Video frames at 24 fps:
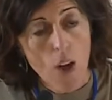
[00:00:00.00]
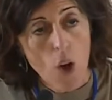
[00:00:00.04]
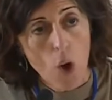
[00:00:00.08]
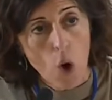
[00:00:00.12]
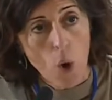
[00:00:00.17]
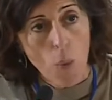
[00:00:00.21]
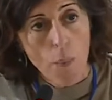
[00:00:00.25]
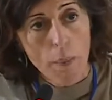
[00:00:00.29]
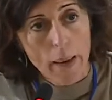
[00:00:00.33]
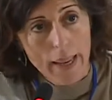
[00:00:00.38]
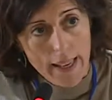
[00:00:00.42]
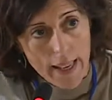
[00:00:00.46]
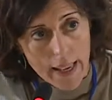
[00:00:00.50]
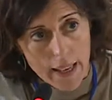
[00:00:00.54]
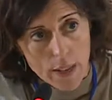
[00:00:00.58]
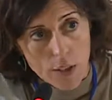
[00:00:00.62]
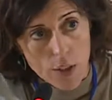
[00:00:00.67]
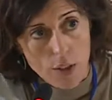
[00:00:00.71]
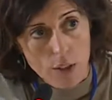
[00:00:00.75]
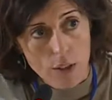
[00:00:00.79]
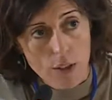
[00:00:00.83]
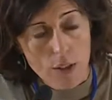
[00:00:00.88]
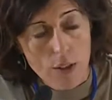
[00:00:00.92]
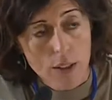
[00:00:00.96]

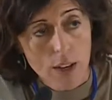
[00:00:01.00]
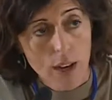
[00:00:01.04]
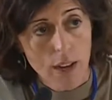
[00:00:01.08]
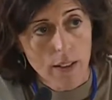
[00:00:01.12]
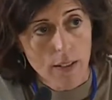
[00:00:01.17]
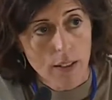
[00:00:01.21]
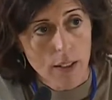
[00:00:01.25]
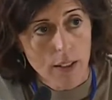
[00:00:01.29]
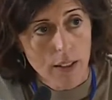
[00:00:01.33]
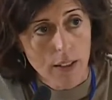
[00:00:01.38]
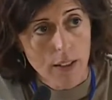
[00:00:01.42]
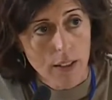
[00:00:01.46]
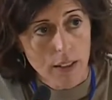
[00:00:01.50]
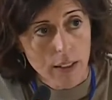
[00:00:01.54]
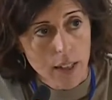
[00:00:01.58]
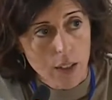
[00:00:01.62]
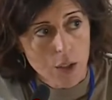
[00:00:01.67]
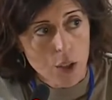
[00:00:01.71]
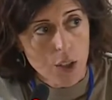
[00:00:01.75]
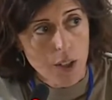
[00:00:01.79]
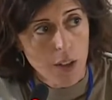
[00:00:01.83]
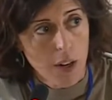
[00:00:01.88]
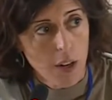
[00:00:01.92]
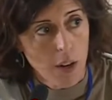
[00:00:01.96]
obligations under
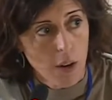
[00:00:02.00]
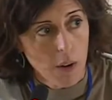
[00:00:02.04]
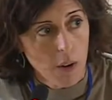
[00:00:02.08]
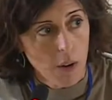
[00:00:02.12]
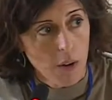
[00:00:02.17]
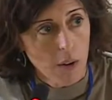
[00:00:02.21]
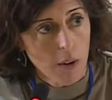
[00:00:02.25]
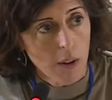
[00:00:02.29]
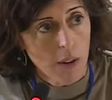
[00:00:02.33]
international law